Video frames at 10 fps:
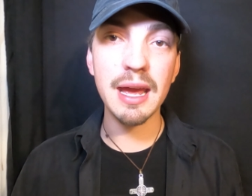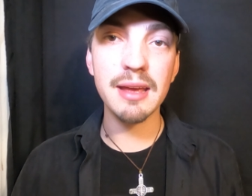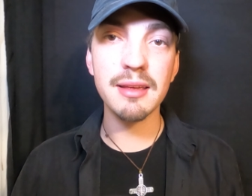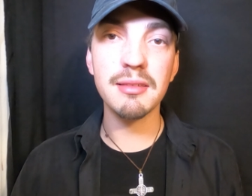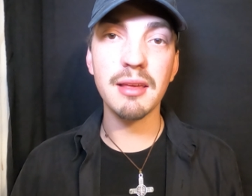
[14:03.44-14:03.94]

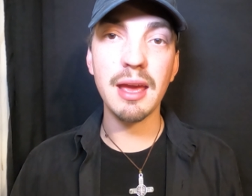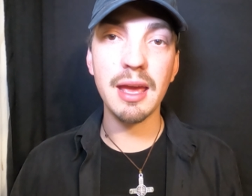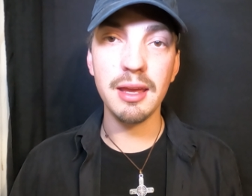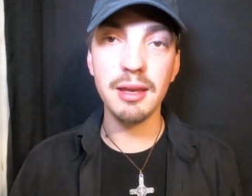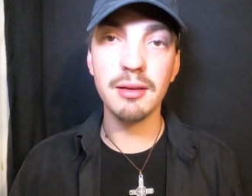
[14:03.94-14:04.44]
as
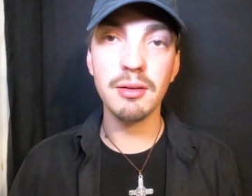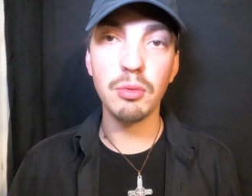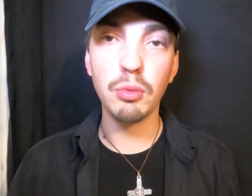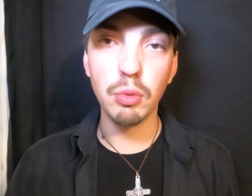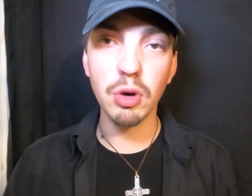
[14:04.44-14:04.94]
a
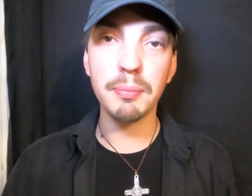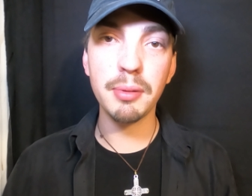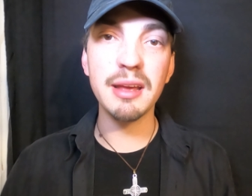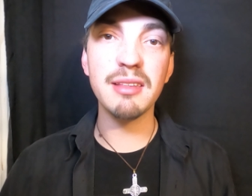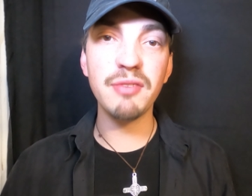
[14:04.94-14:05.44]

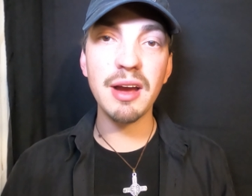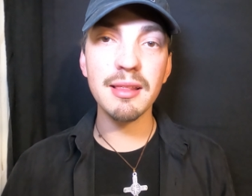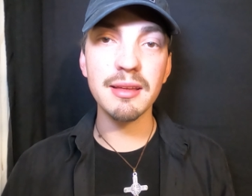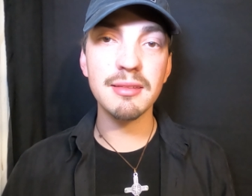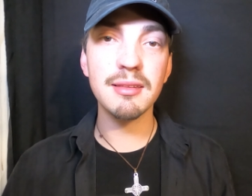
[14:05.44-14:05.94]
workplace
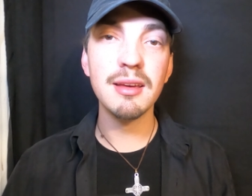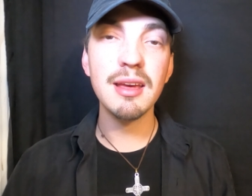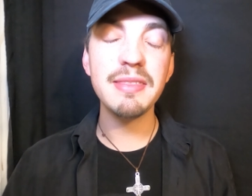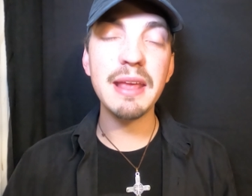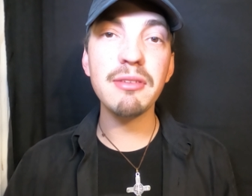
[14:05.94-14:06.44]
violence.
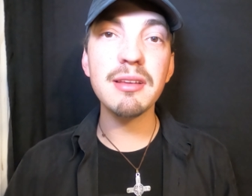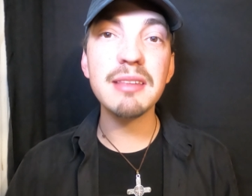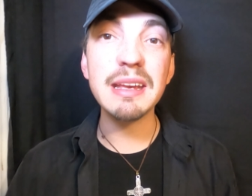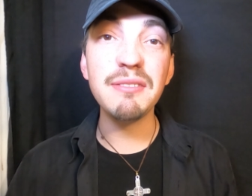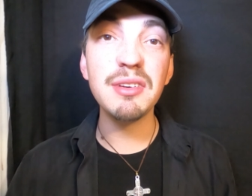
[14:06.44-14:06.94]
They
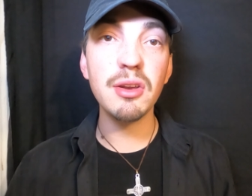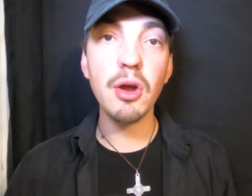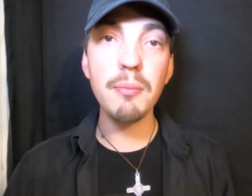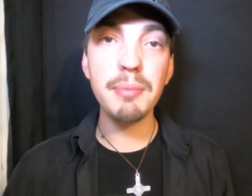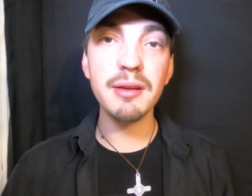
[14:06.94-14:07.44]
received
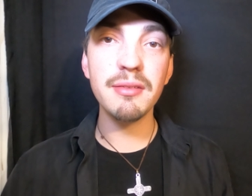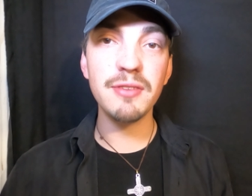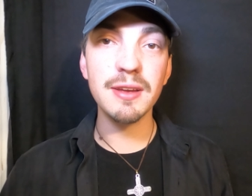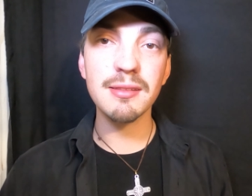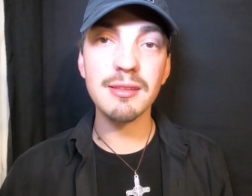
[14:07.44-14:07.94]
no
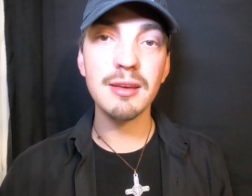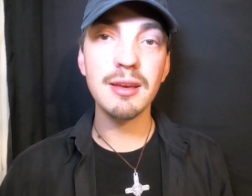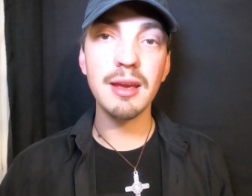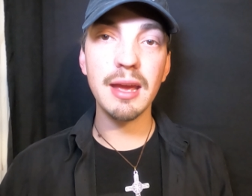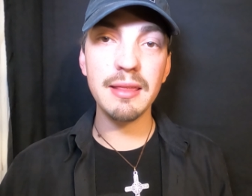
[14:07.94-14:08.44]
benefits,
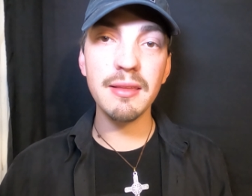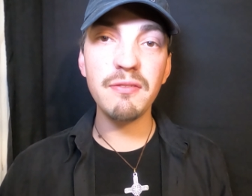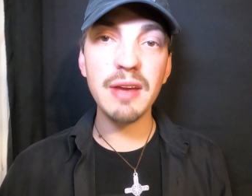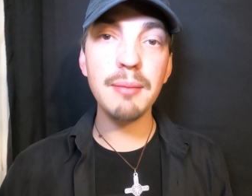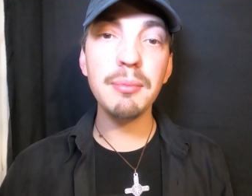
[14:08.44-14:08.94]
and the
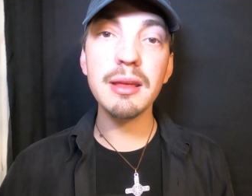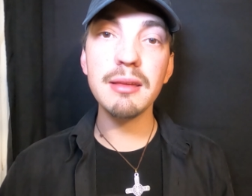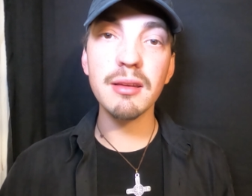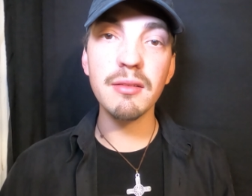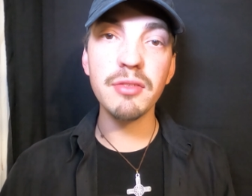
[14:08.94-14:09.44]

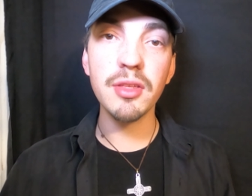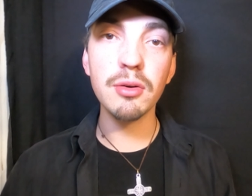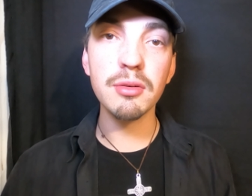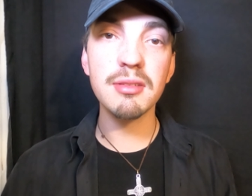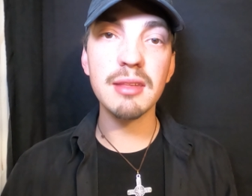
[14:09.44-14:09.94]
families of
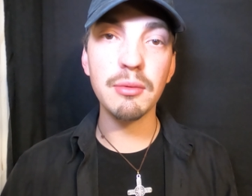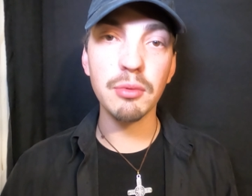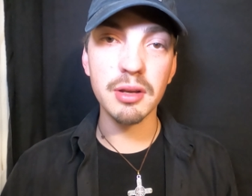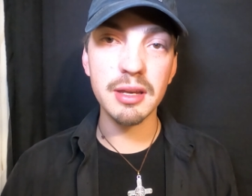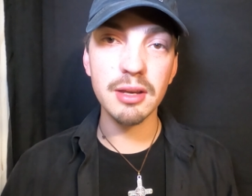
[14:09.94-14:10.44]
those that
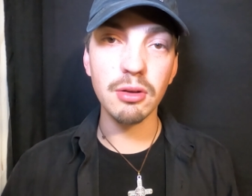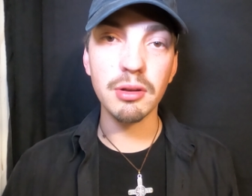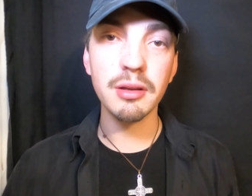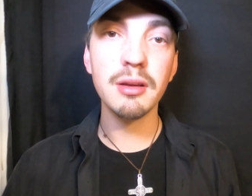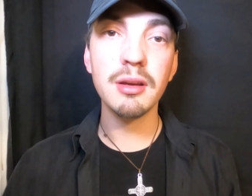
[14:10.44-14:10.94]
were
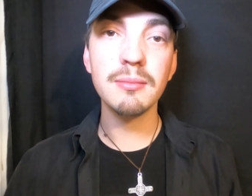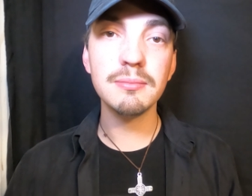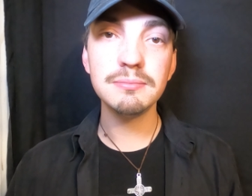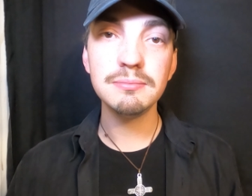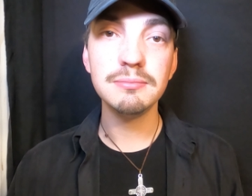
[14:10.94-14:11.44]
killed
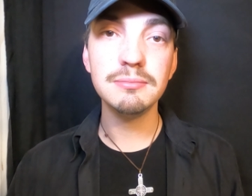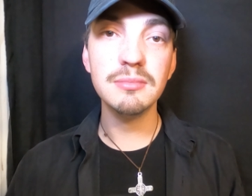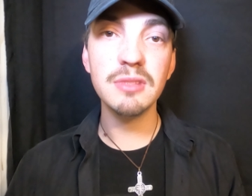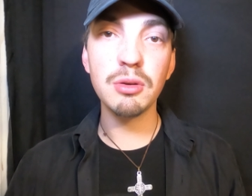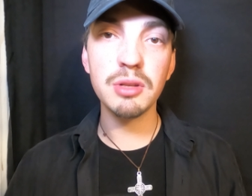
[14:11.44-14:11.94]

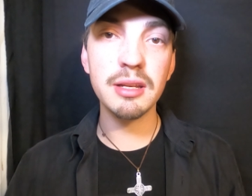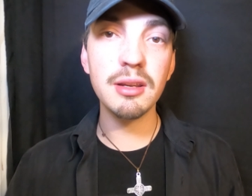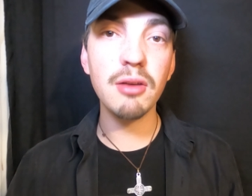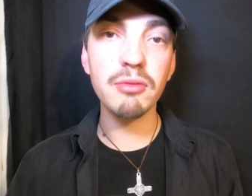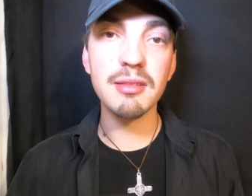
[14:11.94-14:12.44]
did
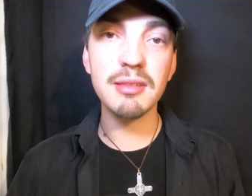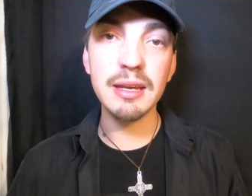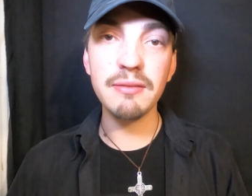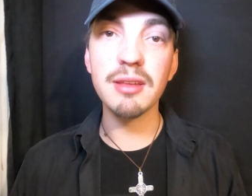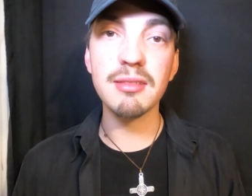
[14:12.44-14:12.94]
not
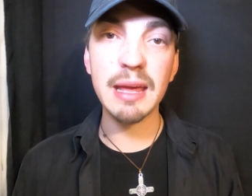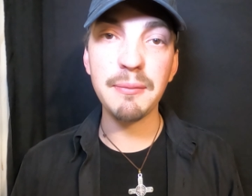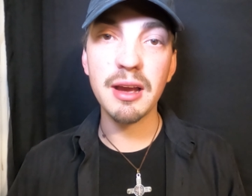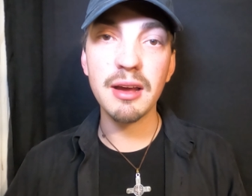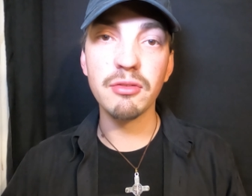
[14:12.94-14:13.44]
receive the
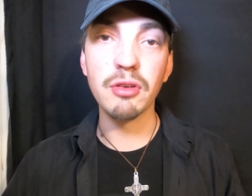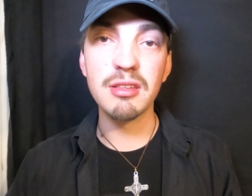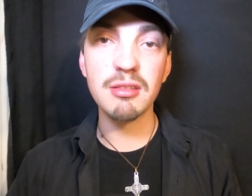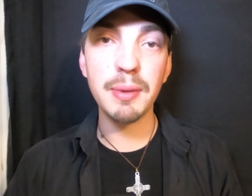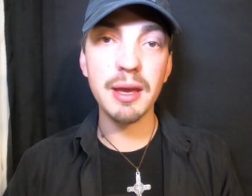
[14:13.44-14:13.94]
same kind of
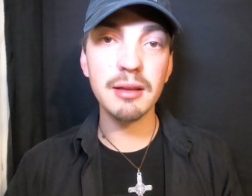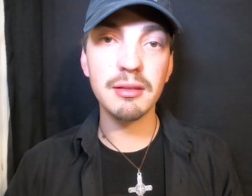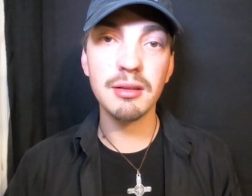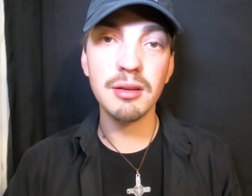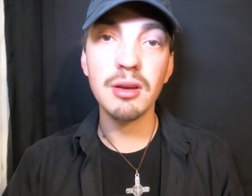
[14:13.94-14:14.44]
respect,